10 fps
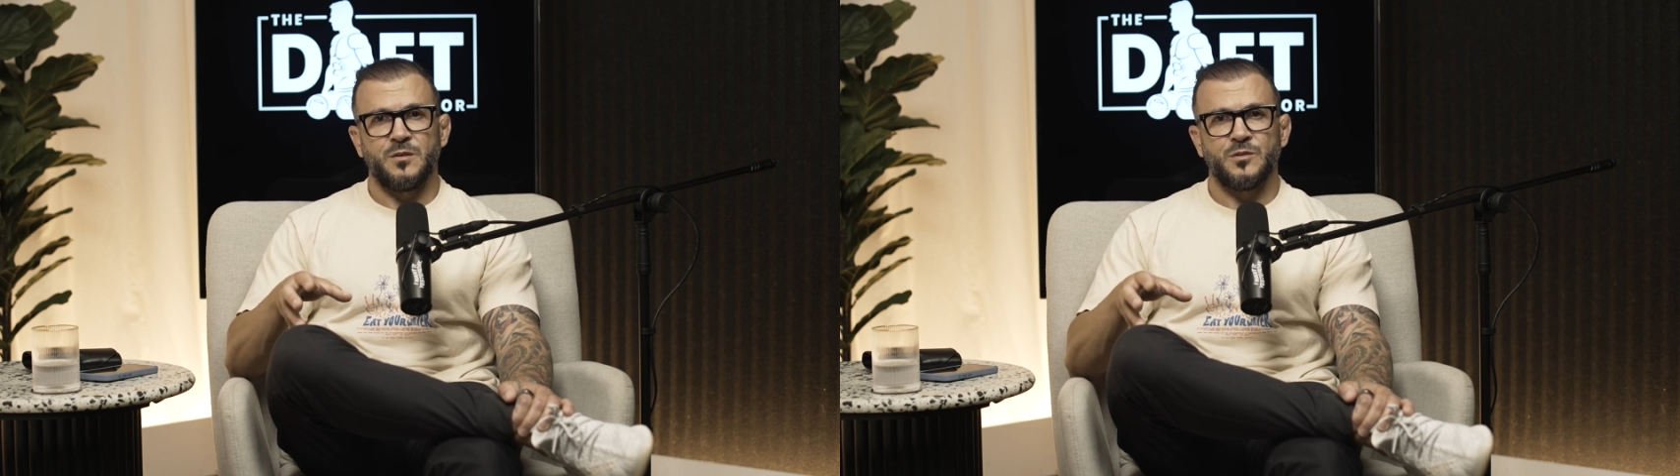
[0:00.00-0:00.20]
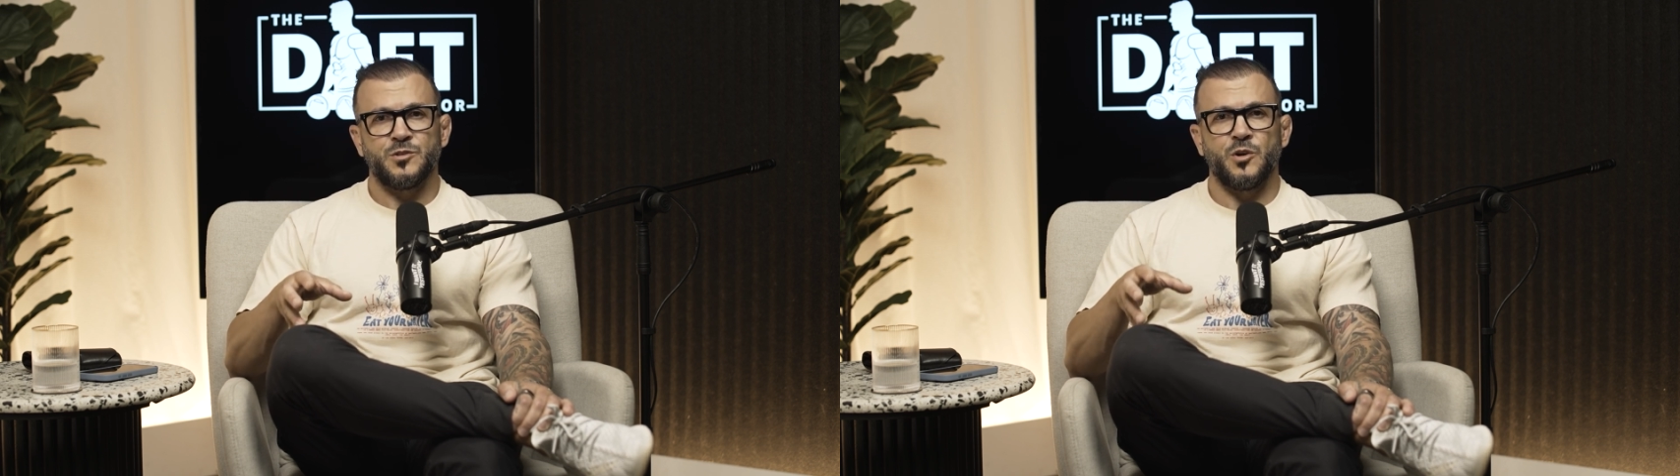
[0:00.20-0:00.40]

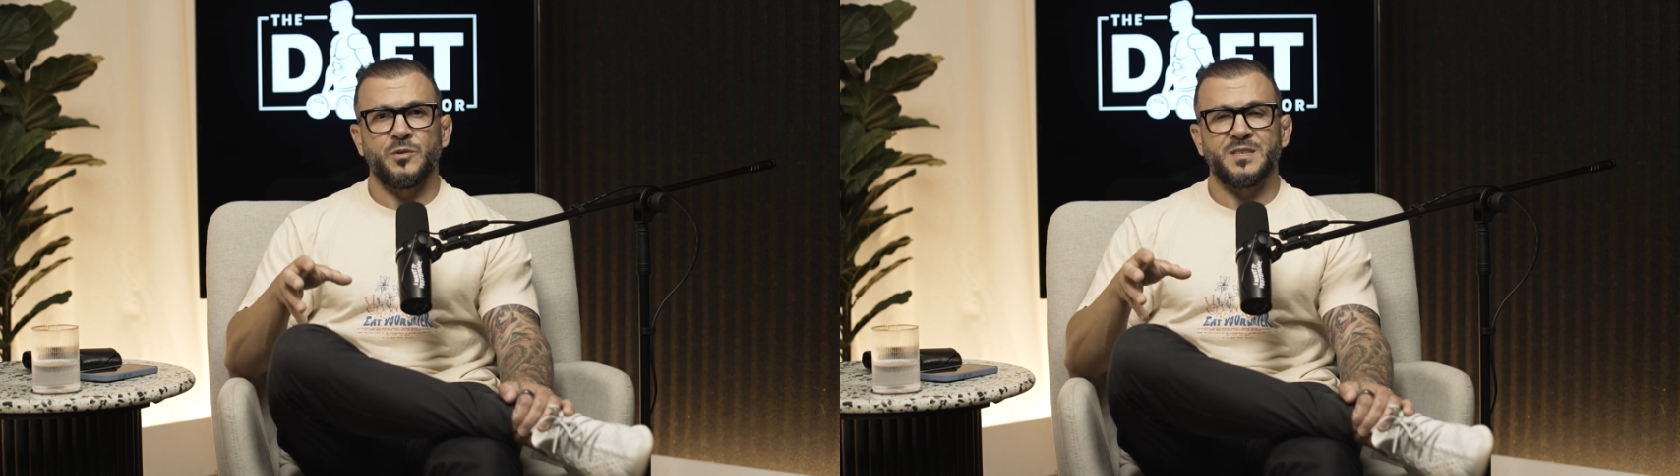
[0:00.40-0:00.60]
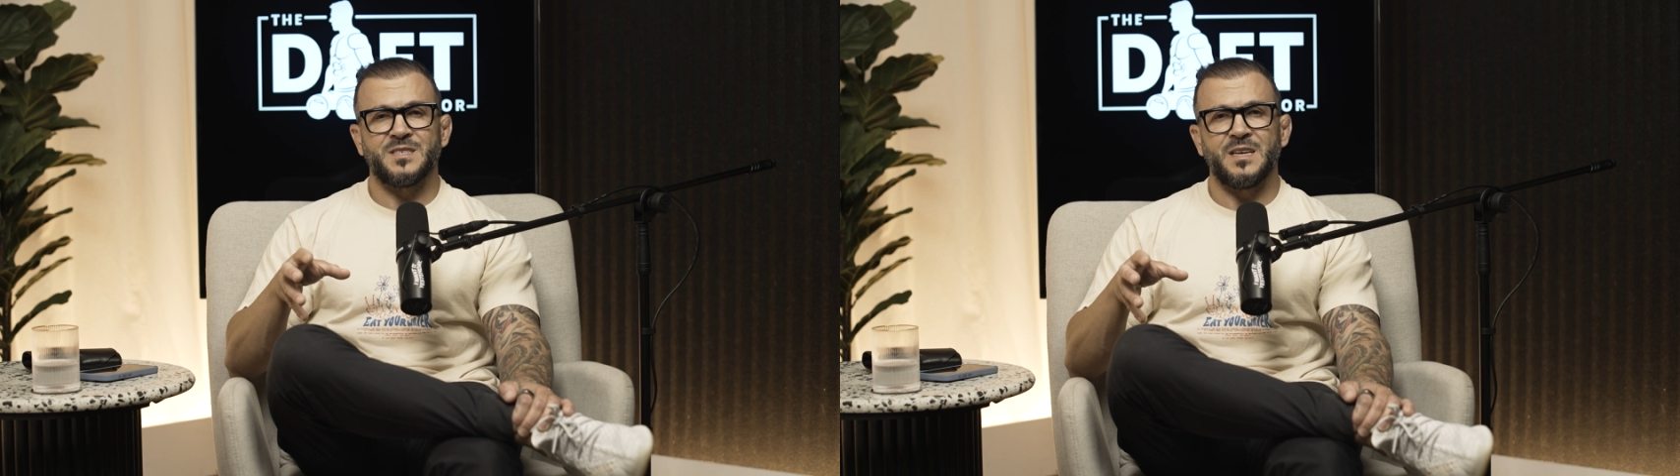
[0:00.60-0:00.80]
showed
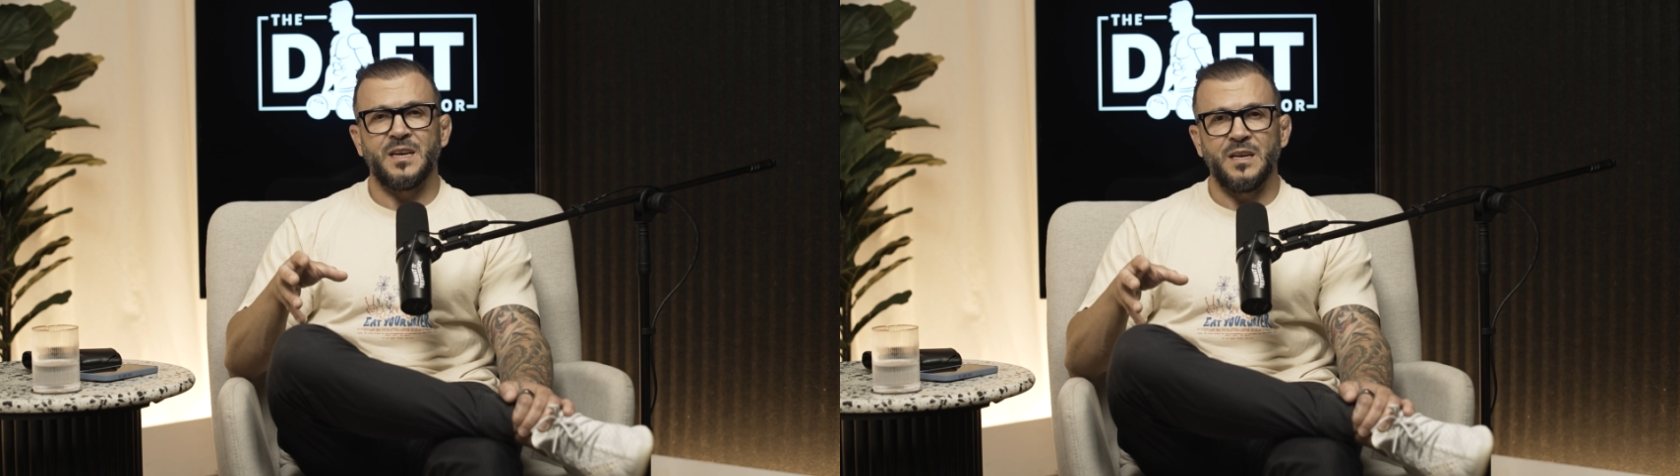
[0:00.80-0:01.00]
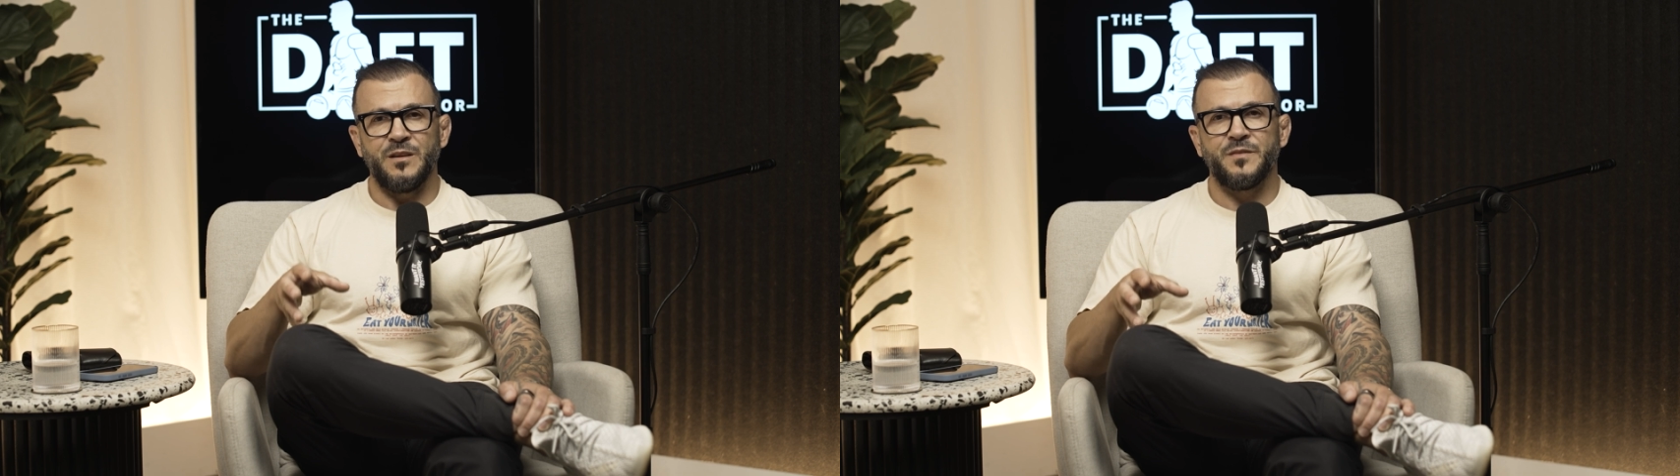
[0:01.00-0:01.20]
a
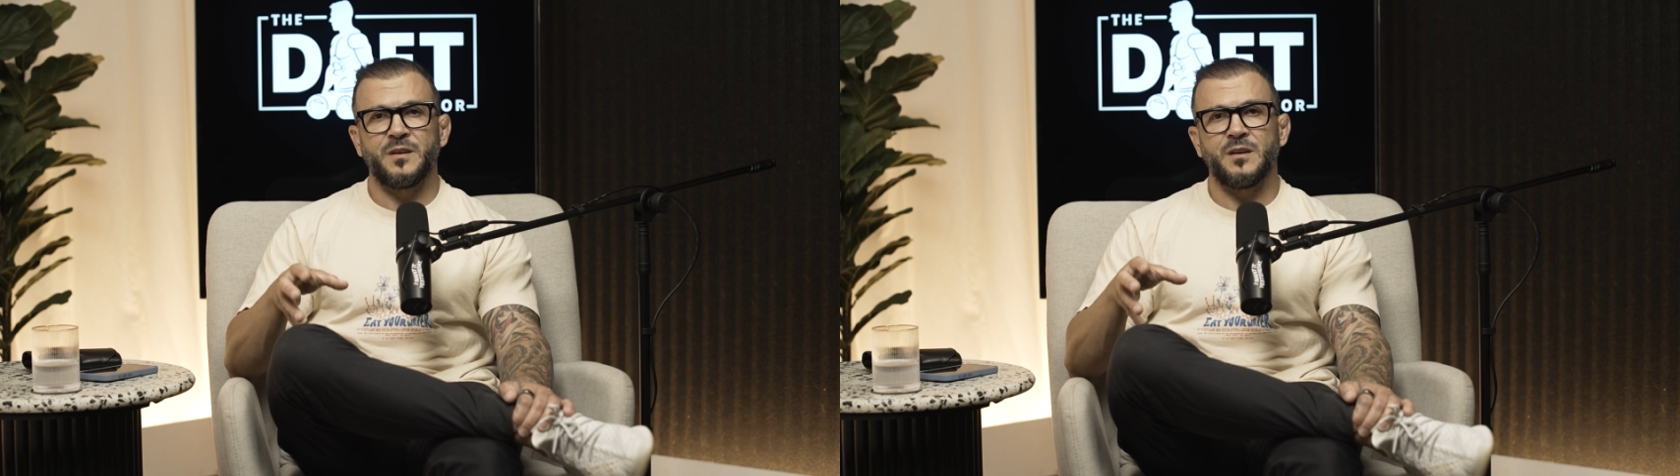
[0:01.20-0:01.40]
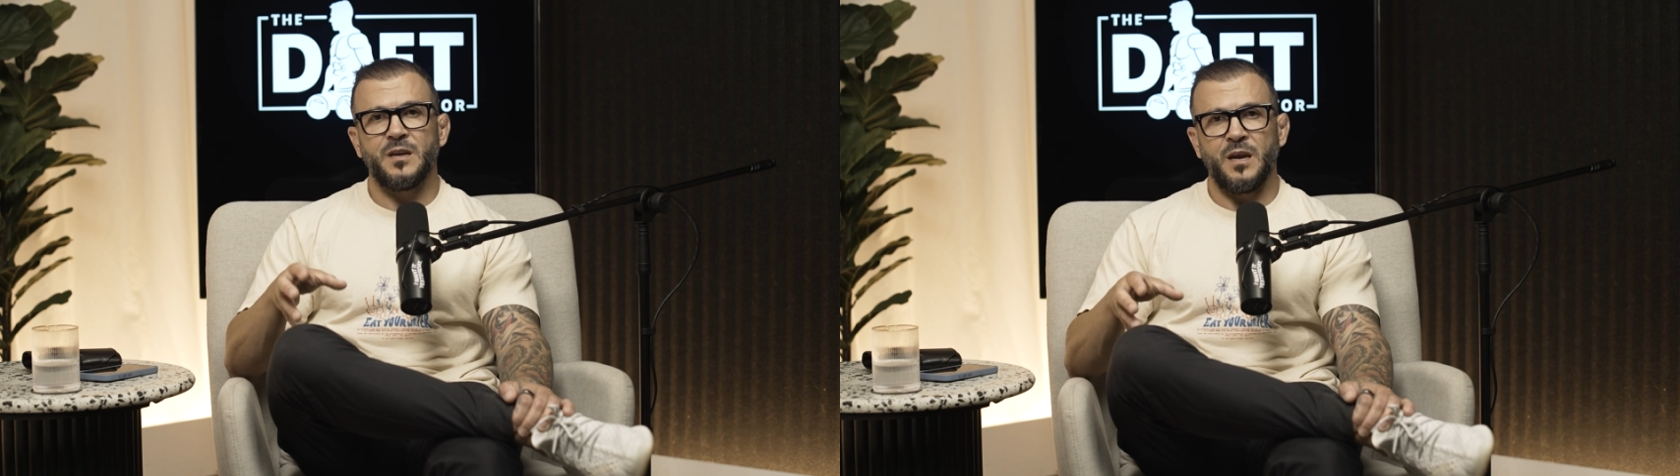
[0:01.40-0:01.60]

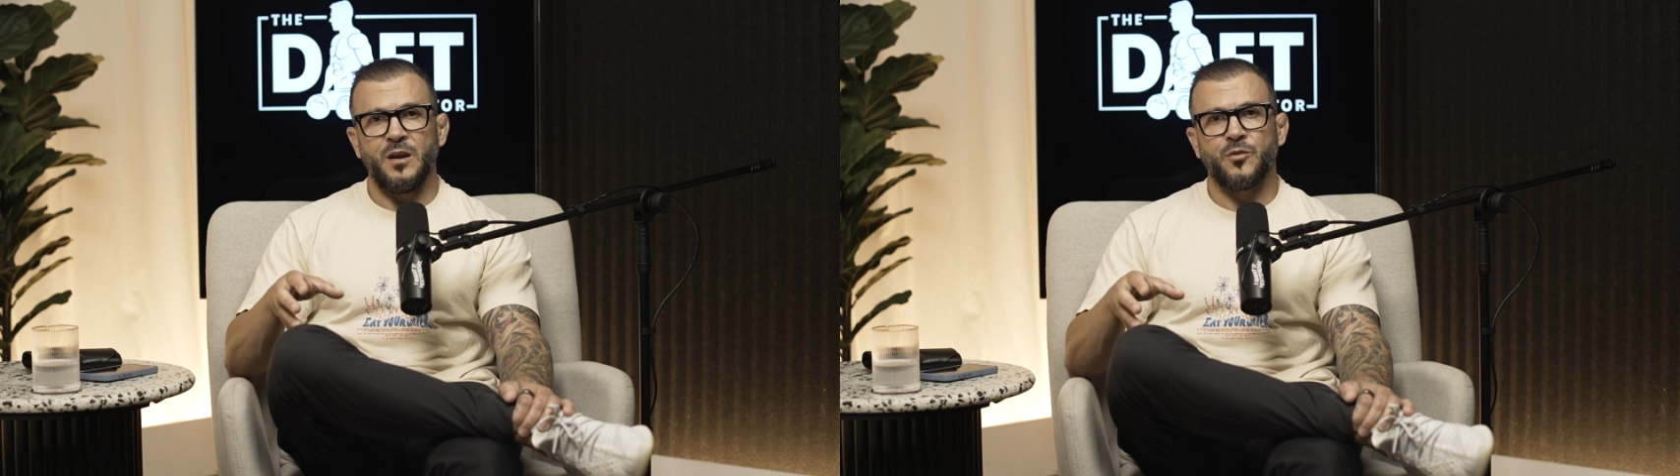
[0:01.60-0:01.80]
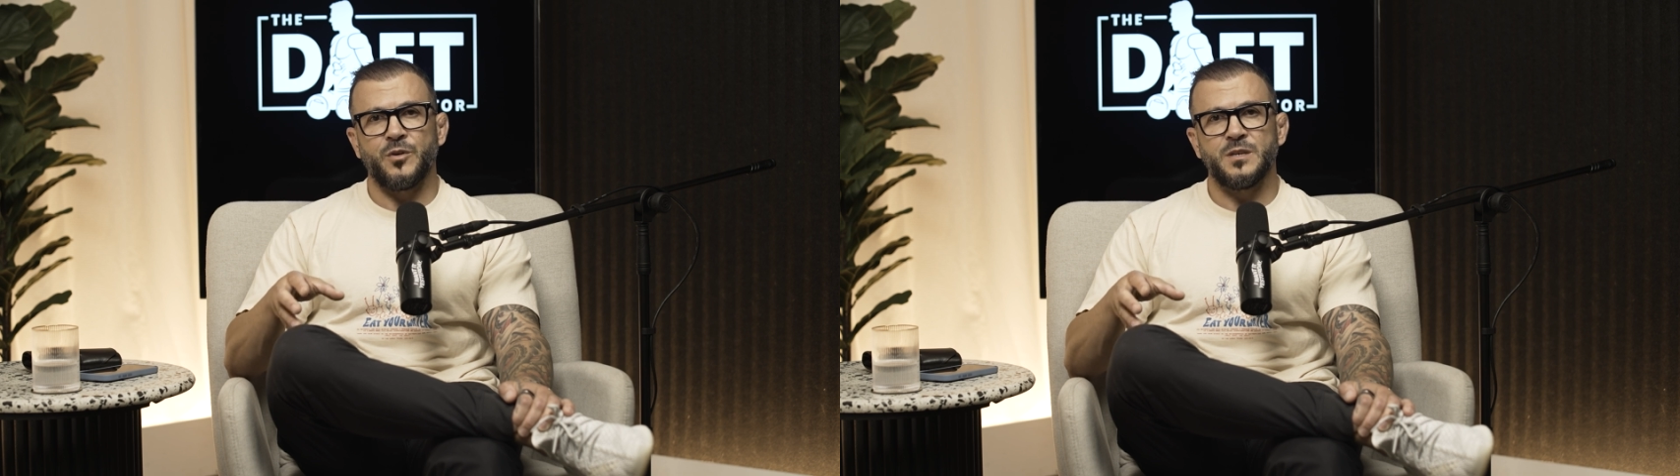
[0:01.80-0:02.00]
significant
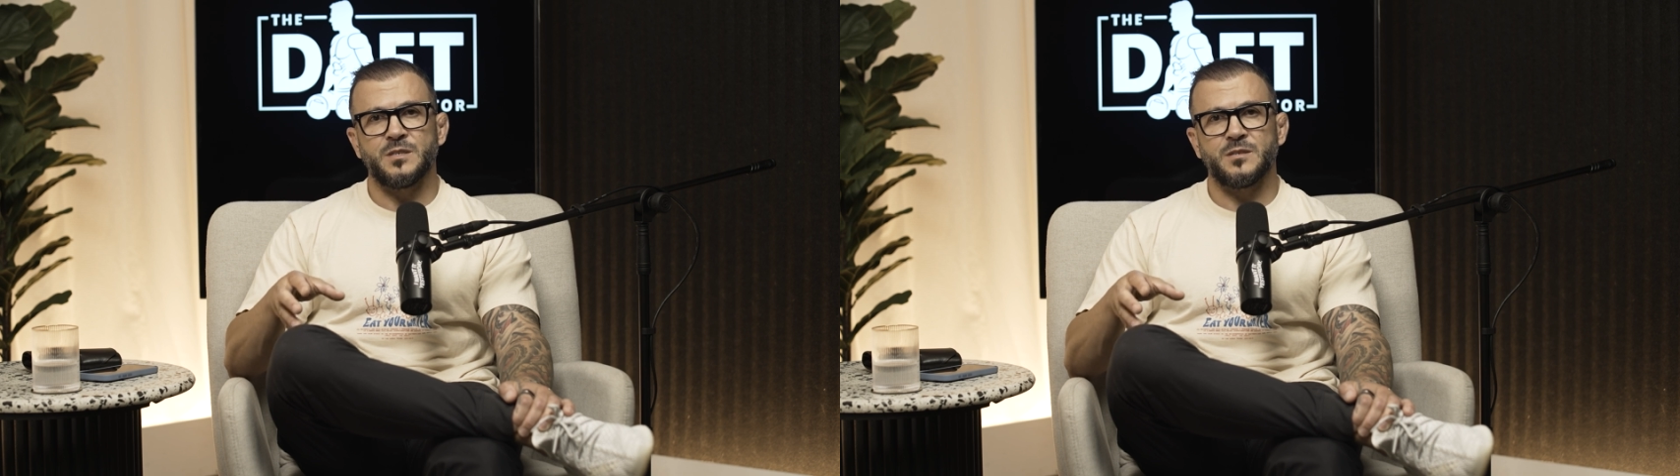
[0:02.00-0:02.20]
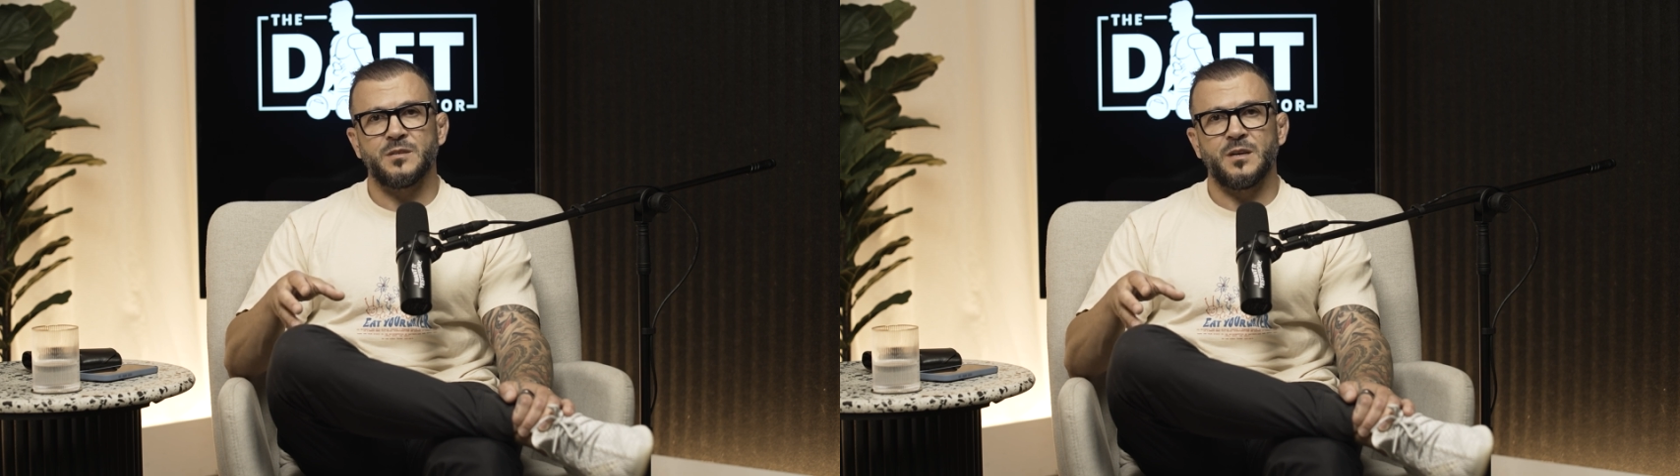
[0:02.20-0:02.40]
increase